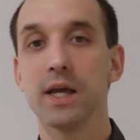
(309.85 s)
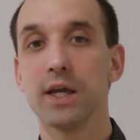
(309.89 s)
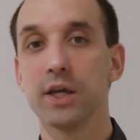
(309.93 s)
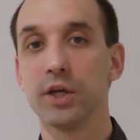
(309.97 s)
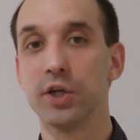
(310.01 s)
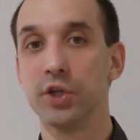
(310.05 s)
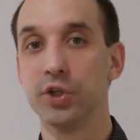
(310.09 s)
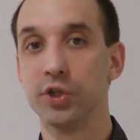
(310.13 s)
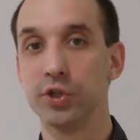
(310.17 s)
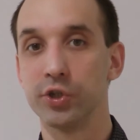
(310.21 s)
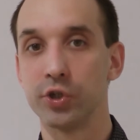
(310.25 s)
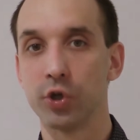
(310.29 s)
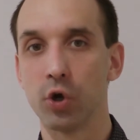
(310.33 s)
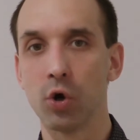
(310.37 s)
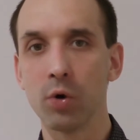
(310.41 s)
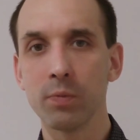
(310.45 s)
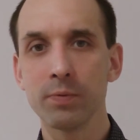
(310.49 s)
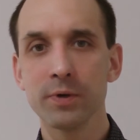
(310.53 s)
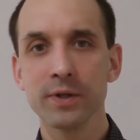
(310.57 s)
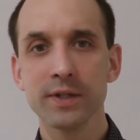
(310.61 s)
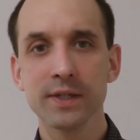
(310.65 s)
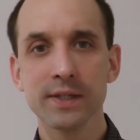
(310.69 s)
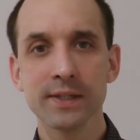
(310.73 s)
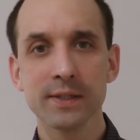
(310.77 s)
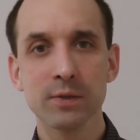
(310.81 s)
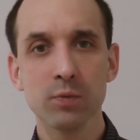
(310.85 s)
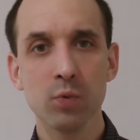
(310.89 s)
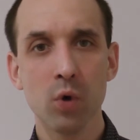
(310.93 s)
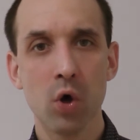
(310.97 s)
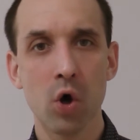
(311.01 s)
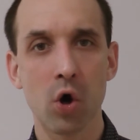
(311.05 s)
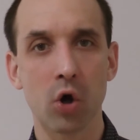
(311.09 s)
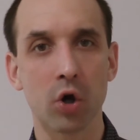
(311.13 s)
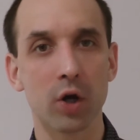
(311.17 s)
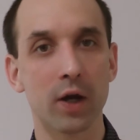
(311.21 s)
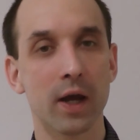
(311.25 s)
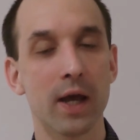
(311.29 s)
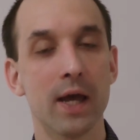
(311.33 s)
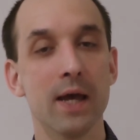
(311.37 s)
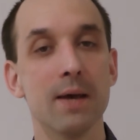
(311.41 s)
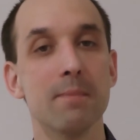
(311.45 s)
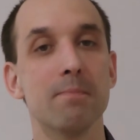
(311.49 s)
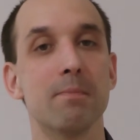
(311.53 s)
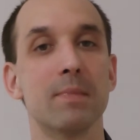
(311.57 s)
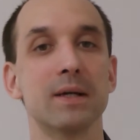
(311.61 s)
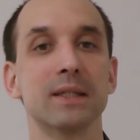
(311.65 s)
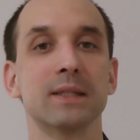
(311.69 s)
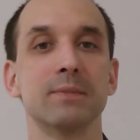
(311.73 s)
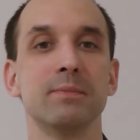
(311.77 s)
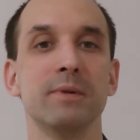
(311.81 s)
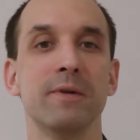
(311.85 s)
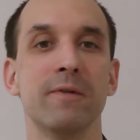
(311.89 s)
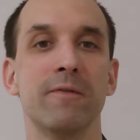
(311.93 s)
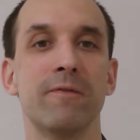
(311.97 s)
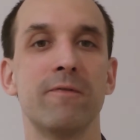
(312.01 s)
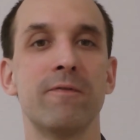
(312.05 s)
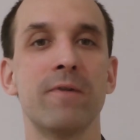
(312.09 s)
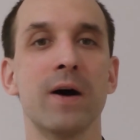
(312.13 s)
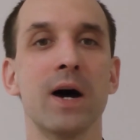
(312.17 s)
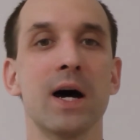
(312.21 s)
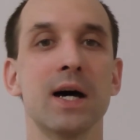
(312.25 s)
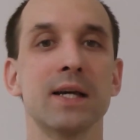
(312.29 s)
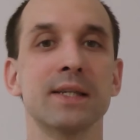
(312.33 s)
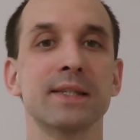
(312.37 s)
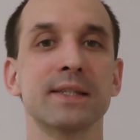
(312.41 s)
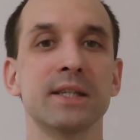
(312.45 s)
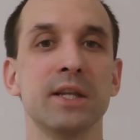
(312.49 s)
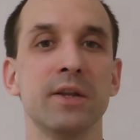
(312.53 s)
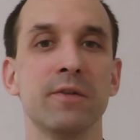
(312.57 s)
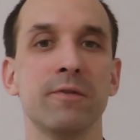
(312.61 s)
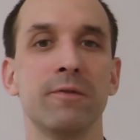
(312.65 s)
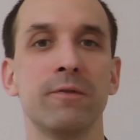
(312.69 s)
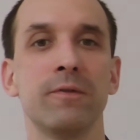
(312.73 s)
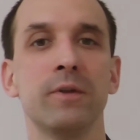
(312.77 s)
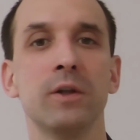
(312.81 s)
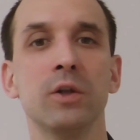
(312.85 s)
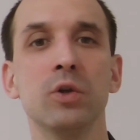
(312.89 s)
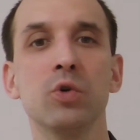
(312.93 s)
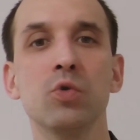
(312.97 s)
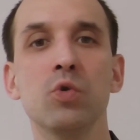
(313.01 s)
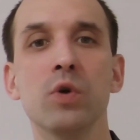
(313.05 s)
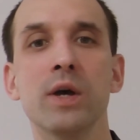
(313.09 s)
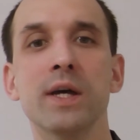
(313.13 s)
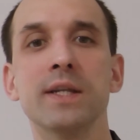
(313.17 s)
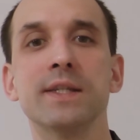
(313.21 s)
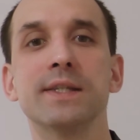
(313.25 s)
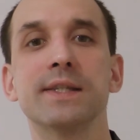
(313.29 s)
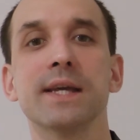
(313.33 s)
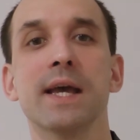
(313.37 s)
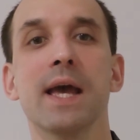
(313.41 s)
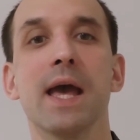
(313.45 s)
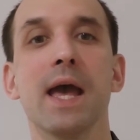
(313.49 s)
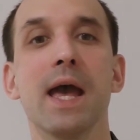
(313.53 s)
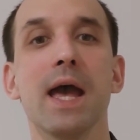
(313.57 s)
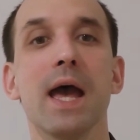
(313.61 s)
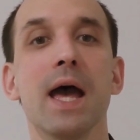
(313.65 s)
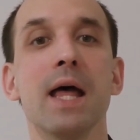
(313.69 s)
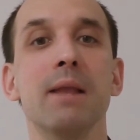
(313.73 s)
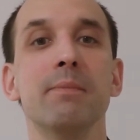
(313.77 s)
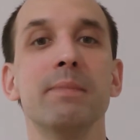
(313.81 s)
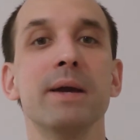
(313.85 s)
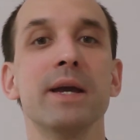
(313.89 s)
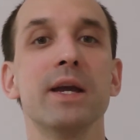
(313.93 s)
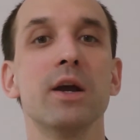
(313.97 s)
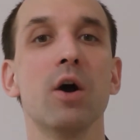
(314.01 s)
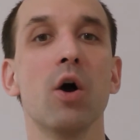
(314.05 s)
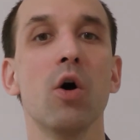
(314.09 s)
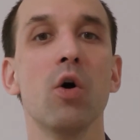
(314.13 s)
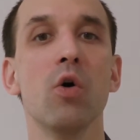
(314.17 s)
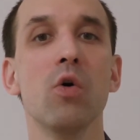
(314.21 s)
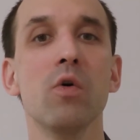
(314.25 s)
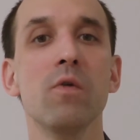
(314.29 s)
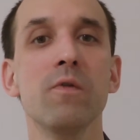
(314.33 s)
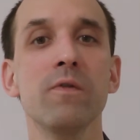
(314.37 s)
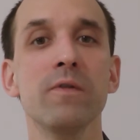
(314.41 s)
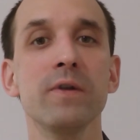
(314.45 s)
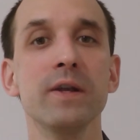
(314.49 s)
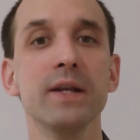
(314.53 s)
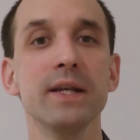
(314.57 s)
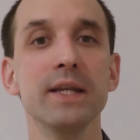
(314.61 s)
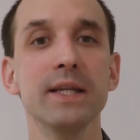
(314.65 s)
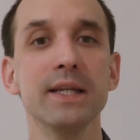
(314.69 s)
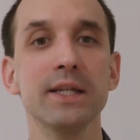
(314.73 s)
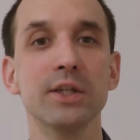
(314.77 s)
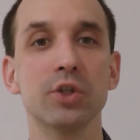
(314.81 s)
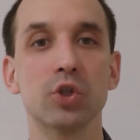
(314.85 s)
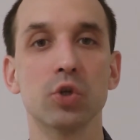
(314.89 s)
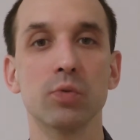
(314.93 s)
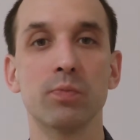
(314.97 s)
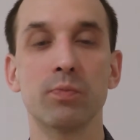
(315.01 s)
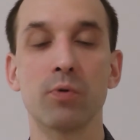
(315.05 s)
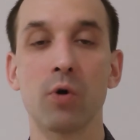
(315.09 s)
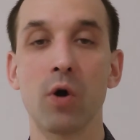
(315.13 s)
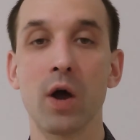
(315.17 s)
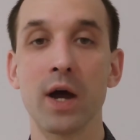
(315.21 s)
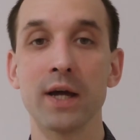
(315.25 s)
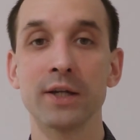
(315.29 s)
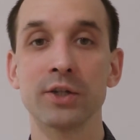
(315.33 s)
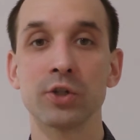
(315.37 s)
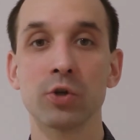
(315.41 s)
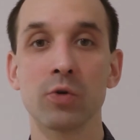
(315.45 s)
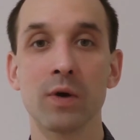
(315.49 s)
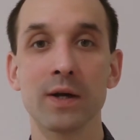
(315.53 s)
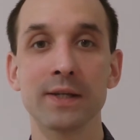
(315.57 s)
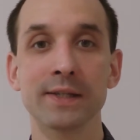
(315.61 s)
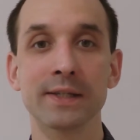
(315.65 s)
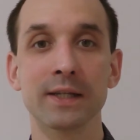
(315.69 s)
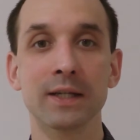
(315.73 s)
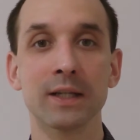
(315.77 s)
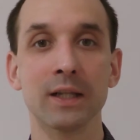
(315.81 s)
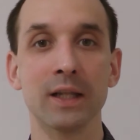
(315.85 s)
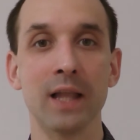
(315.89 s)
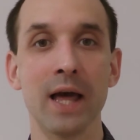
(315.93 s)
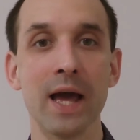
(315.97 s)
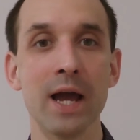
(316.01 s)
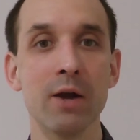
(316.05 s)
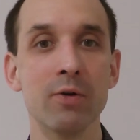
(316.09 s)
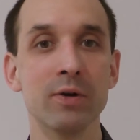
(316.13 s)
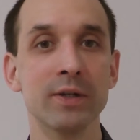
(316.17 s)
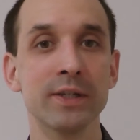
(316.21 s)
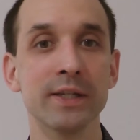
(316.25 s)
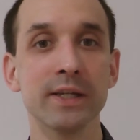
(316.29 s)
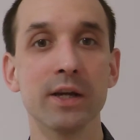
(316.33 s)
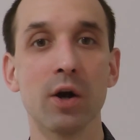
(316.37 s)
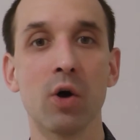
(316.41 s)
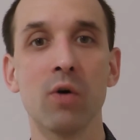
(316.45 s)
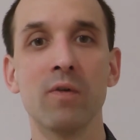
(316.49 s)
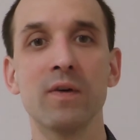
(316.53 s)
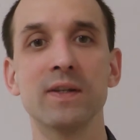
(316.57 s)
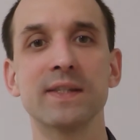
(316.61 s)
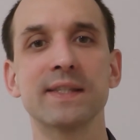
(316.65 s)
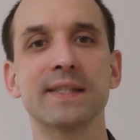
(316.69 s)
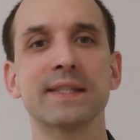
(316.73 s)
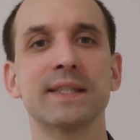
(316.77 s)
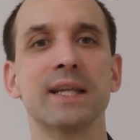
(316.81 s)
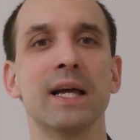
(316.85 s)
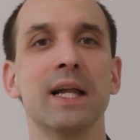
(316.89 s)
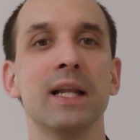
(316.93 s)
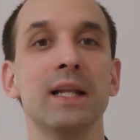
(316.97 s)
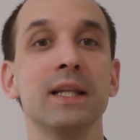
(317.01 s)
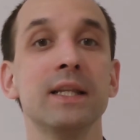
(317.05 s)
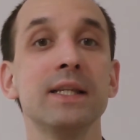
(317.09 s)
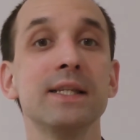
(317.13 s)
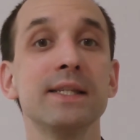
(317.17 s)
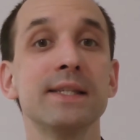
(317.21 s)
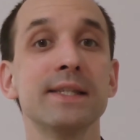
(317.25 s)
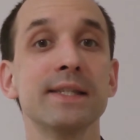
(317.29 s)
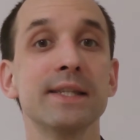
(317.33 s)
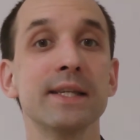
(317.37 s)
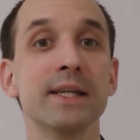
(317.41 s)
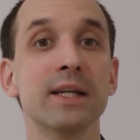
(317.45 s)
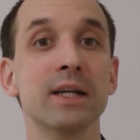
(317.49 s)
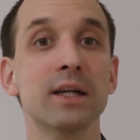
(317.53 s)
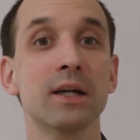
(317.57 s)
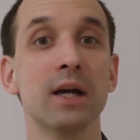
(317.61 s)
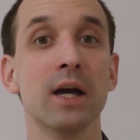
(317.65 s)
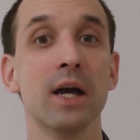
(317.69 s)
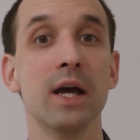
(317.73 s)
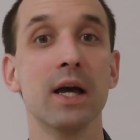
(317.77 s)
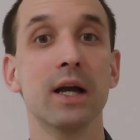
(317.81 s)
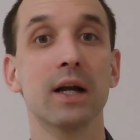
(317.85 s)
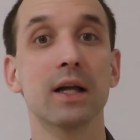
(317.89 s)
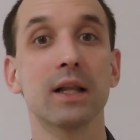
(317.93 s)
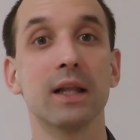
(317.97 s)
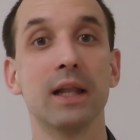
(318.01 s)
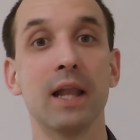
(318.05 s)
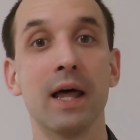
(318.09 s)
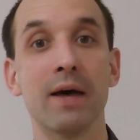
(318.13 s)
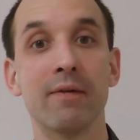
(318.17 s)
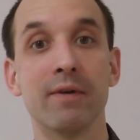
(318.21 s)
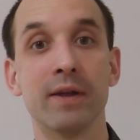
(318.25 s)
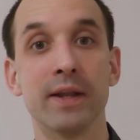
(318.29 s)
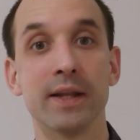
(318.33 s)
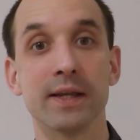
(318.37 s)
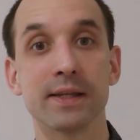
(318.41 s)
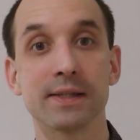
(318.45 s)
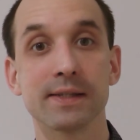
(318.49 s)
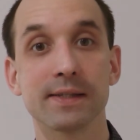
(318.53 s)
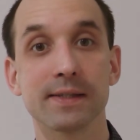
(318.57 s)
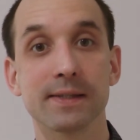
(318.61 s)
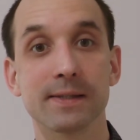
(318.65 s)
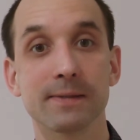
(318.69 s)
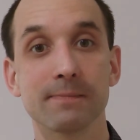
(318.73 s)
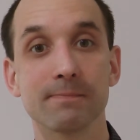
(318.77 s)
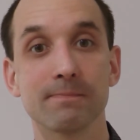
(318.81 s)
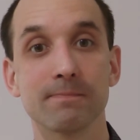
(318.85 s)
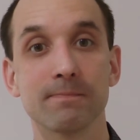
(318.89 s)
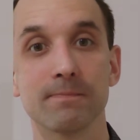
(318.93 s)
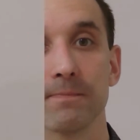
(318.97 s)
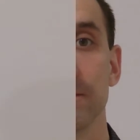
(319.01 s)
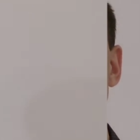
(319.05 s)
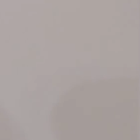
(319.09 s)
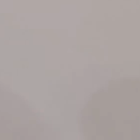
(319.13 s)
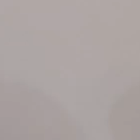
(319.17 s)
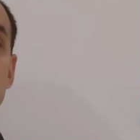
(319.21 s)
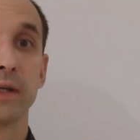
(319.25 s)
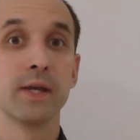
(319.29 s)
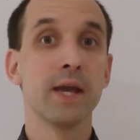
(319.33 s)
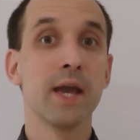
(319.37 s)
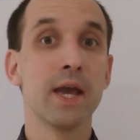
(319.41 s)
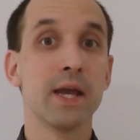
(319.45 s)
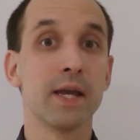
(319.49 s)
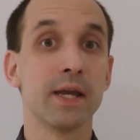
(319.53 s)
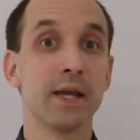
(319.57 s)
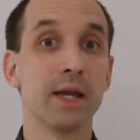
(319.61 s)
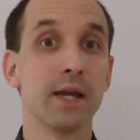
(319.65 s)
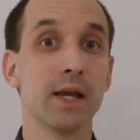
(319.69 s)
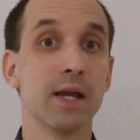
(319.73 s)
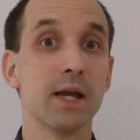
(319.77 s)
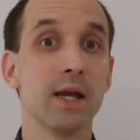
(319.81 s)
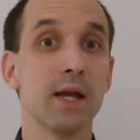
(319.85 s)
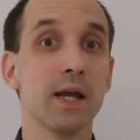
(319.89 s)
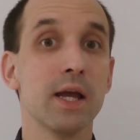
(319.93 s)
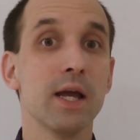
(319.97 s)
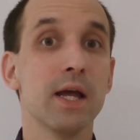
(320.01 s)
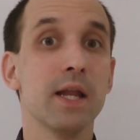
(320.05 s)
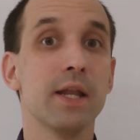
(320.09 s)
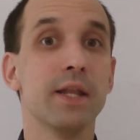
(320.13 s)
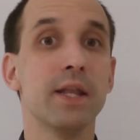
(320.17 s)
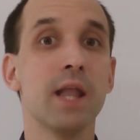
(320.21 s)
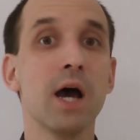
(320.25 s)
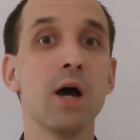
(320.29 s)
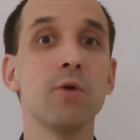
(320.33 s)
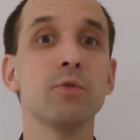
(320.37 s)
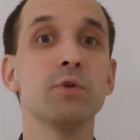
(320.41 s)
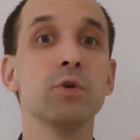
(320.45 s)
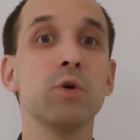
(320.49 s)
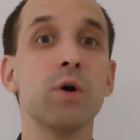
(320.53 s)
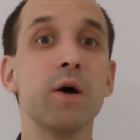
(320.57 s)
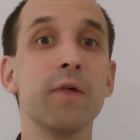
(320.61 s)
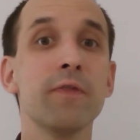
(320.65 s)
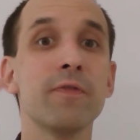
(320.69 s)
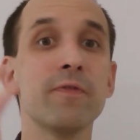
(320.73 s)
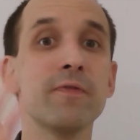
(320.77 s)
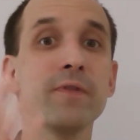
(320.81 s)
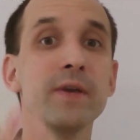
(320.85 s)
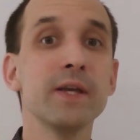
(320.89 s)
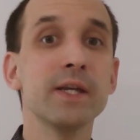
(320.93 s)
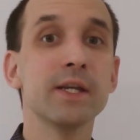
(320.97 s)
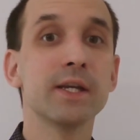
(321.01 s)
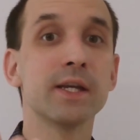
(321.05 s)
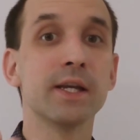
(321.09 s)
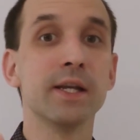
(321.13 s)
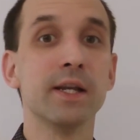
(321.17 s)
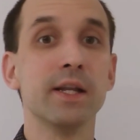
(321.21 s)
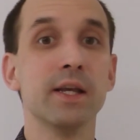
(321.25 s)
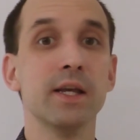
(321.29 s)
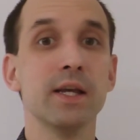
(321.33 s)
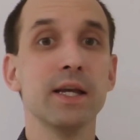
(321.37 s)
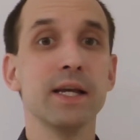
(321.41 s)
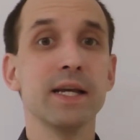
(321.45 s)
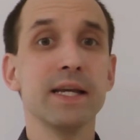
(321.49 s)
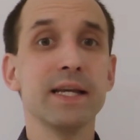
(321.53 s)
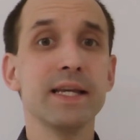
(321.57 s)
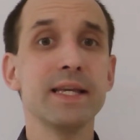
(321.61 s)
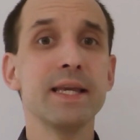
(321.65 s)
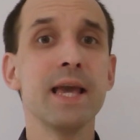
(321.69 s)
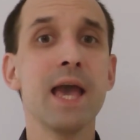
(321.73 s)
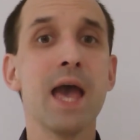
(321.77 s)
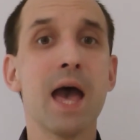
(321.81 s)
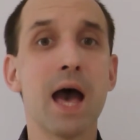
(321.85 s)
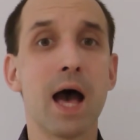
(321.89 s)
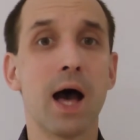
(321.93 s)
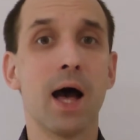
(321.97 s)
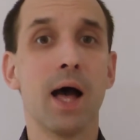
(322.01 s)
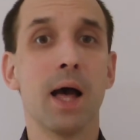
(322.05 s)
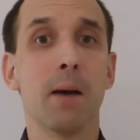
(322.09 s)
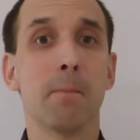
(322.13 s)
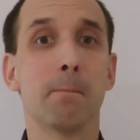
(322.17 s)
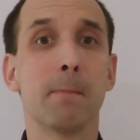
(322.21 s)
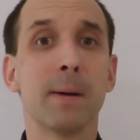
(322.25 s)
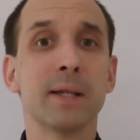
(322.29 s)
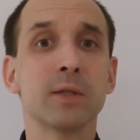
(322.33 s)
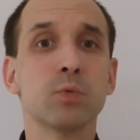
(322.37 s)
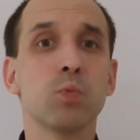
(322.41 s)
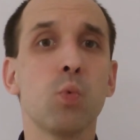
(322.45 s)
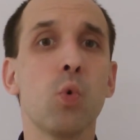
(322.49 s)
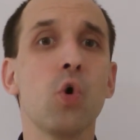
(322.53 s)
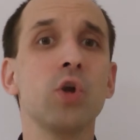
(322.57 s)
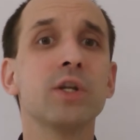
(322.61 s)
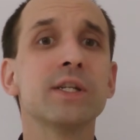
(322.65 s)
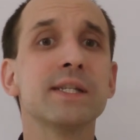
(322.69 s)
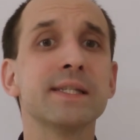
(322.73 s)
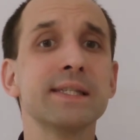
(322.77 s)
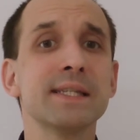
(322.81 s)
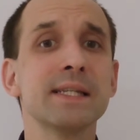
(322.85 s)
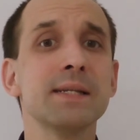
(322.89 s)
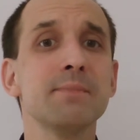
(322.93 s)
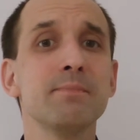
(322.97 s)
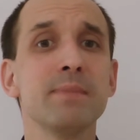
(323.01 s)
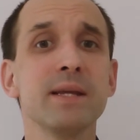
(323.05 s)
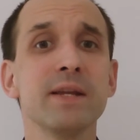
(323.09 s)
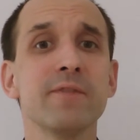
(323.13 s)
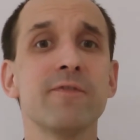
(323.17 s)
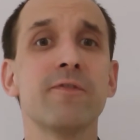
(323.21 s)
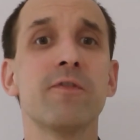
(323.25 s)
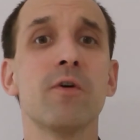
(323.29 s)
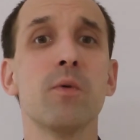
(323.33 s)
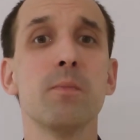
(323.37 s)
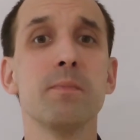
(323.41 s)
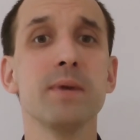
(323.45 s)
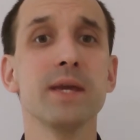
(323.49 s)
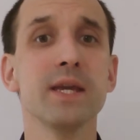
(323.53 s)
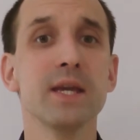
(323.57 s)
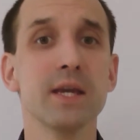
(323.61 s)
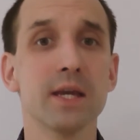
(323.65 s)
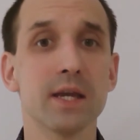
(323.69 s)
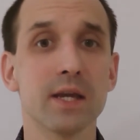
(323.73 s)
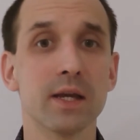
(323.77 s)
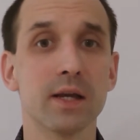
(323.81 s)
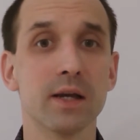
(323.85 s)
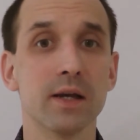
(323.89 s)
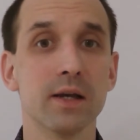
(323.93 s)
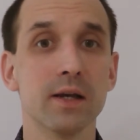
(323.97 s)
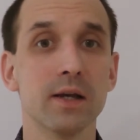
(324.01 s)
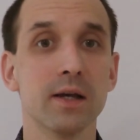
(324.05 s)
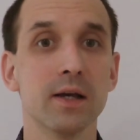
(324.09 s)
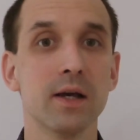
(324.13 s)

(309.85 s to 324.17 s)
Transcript: Interpreter's work must be fast and fluent and may often need to prioritize clarity over stylistic cleverness. Okay, now you are thinking, yeah, but what does it mean for me?